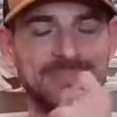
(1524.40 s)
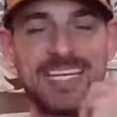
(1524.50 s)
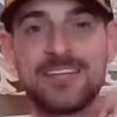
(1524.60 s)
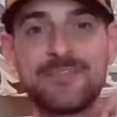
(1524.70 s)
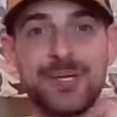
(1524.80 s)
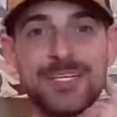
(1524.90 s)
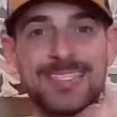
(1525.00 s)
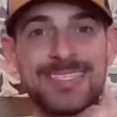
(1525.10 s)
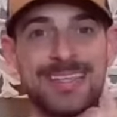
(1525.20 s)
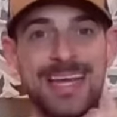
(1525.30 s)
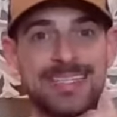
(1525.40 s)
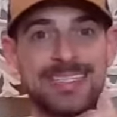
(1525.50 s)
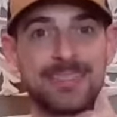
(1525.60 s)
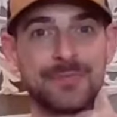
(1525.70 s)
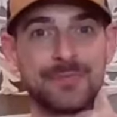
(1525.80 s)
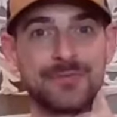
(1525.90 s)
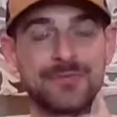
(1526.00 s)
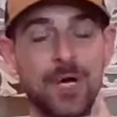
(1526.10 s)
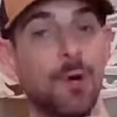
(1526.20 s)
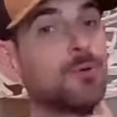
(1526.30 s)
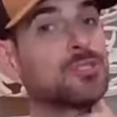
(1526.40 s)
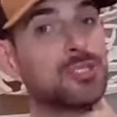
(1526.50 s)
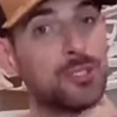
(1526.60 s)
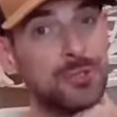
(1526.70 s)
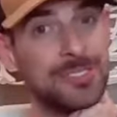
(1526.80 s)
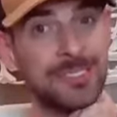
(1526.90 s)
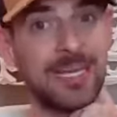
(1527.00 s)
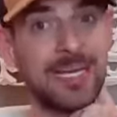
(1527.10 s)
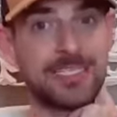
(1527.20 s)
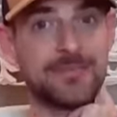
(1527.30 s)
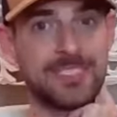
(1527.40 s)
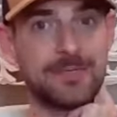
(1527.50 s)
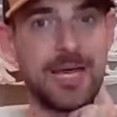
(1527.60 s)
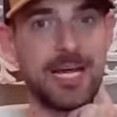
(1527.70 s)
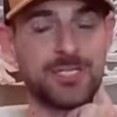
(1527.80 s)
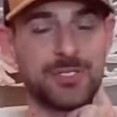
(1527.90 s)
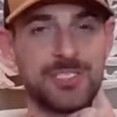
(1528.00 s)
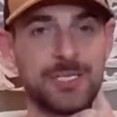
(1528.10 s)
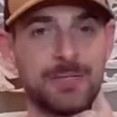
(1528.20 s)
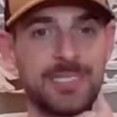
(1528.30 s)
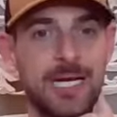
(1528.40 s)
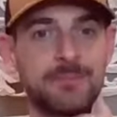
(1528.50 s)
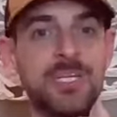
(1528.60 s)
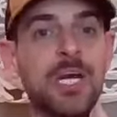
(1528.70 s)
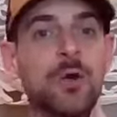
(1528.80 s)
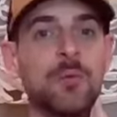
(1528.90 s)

getting very selective, almost too selective as a matcher sometimes